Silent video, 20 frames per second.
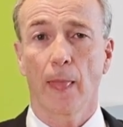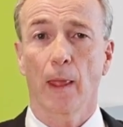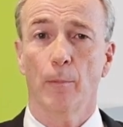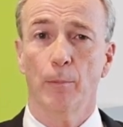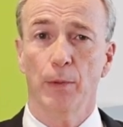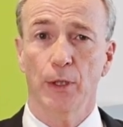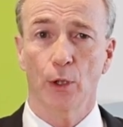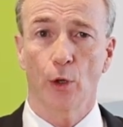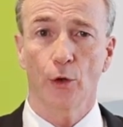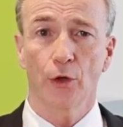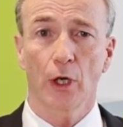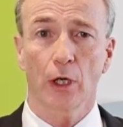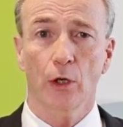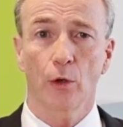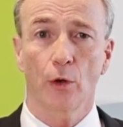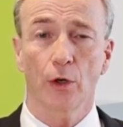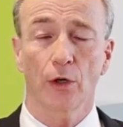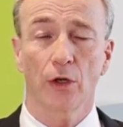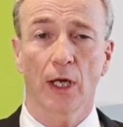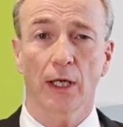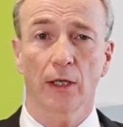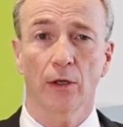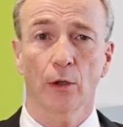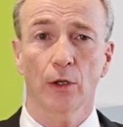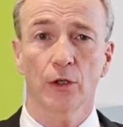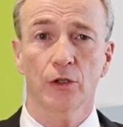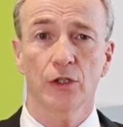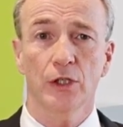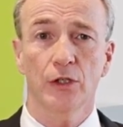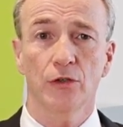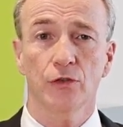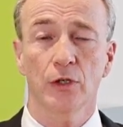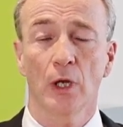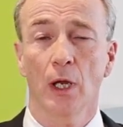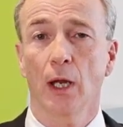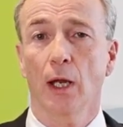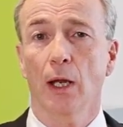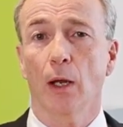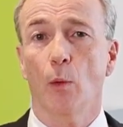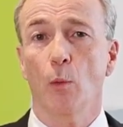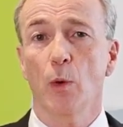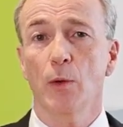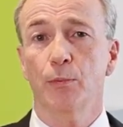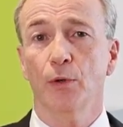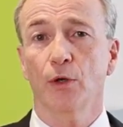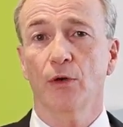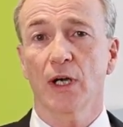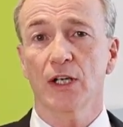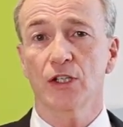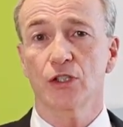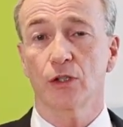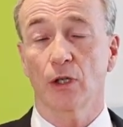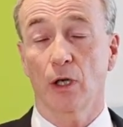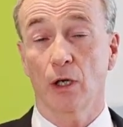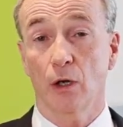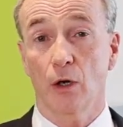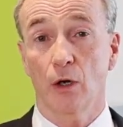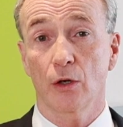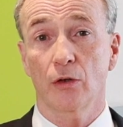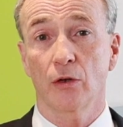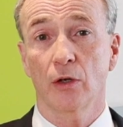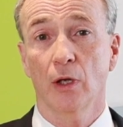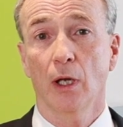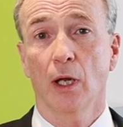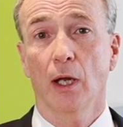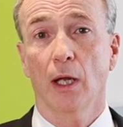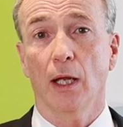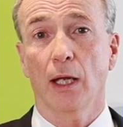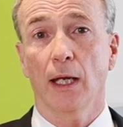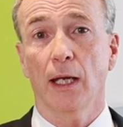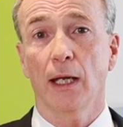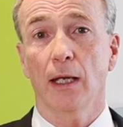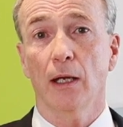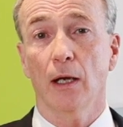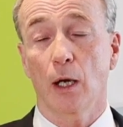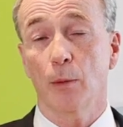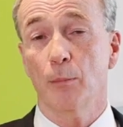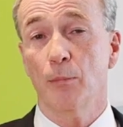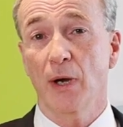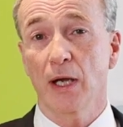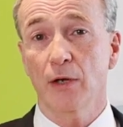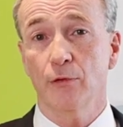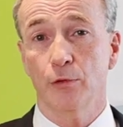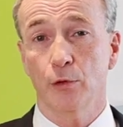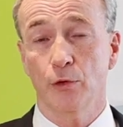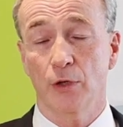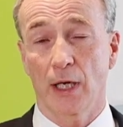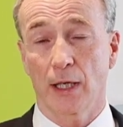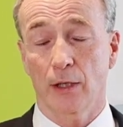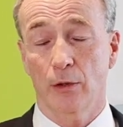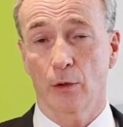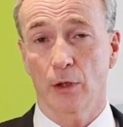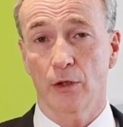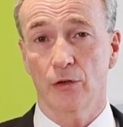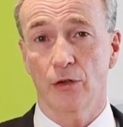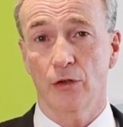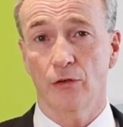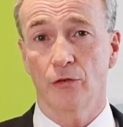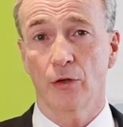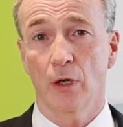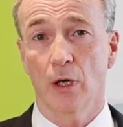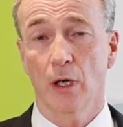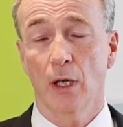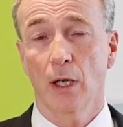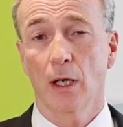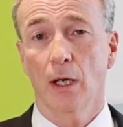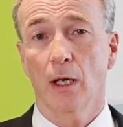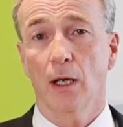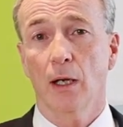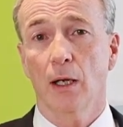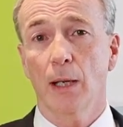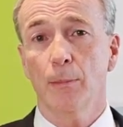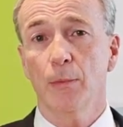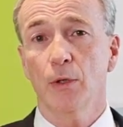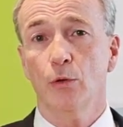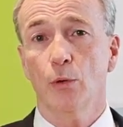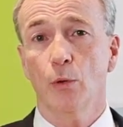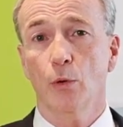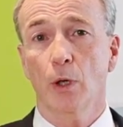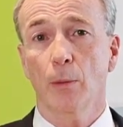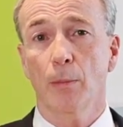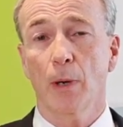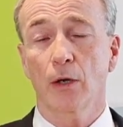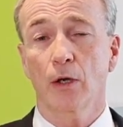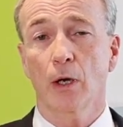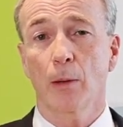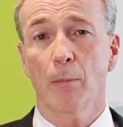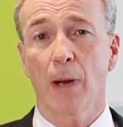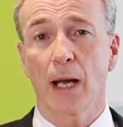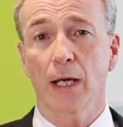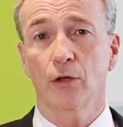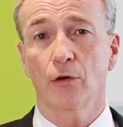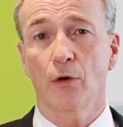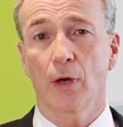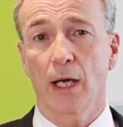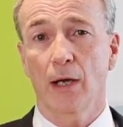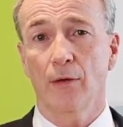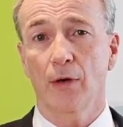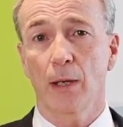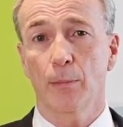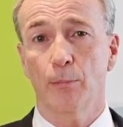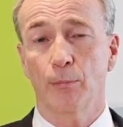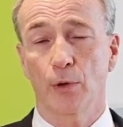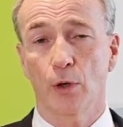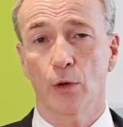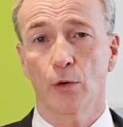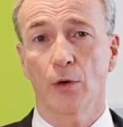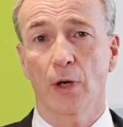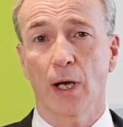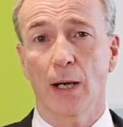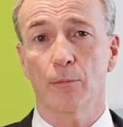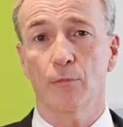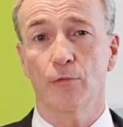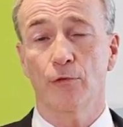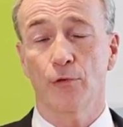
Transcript: Beyond our core technologies, we progressed a lot in our breakthrough technologies. Let me talk about our microarray program